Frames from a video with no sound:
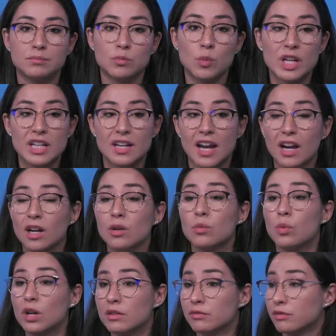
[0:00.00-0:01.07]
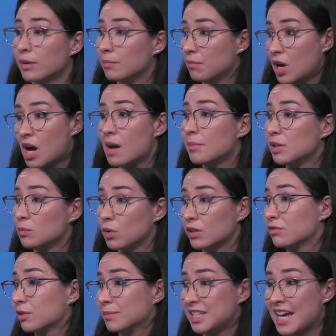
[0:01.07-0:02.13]
We inherit one from mom and
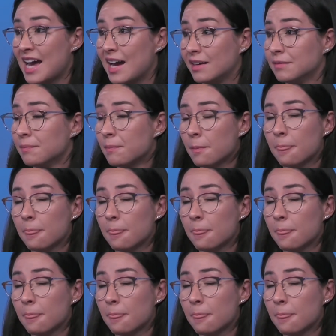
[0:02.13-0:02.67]
one from dad.